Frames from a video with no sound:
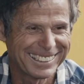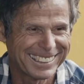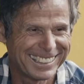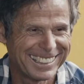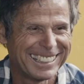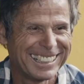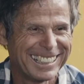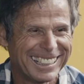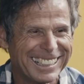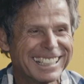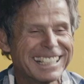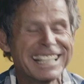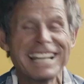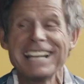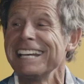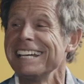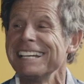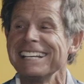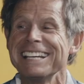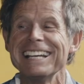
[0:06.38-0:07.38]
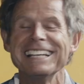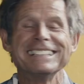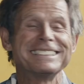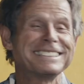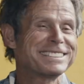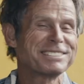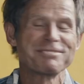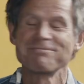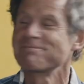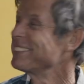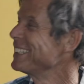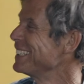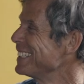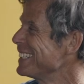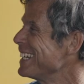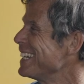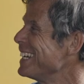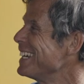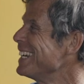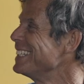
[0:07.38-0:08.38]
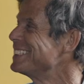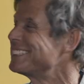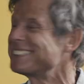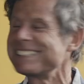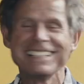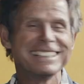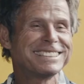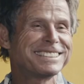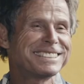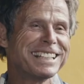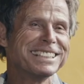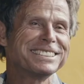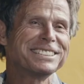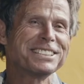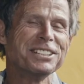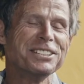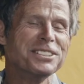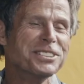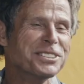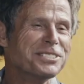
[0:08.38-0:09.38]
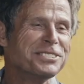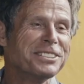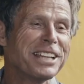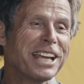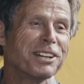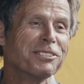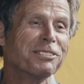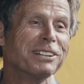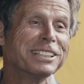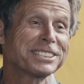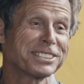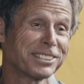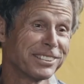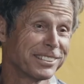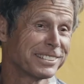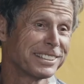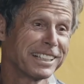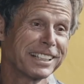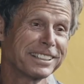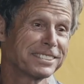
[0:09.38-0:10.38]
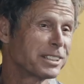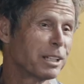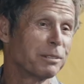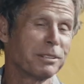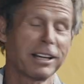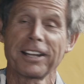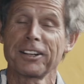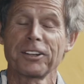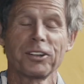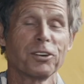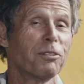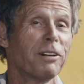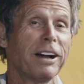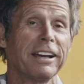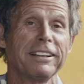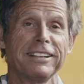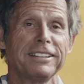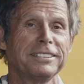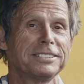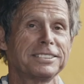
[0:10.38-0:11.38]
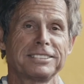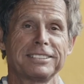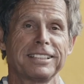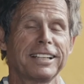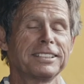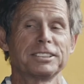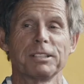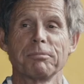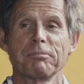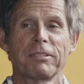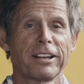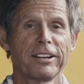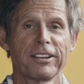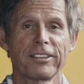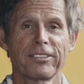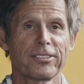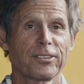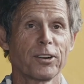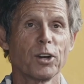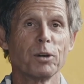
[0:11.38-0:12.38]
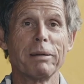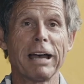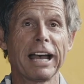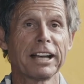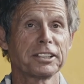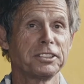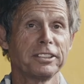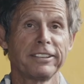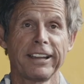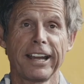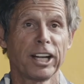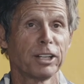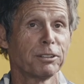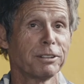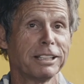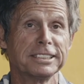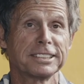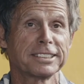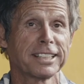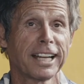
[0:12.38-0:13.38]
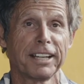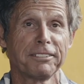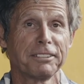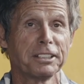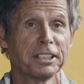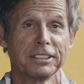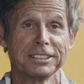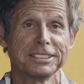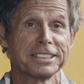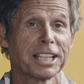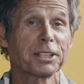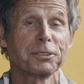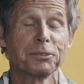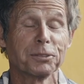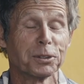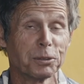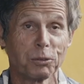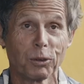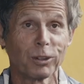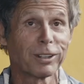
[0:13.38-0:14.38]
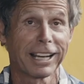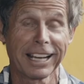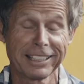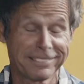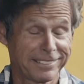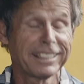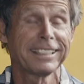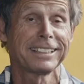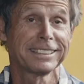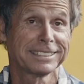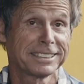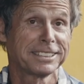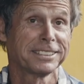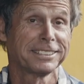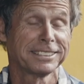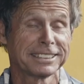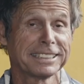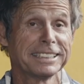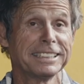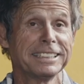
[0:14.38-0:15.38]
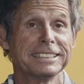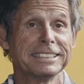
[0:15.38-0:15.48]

of course, that it's, goes off right it's, now. It's, it's a noonday whistle. It, I don't know why. It's like some kind of throwback to the air raid siren yeah. in the Second World War. I think it seriously is.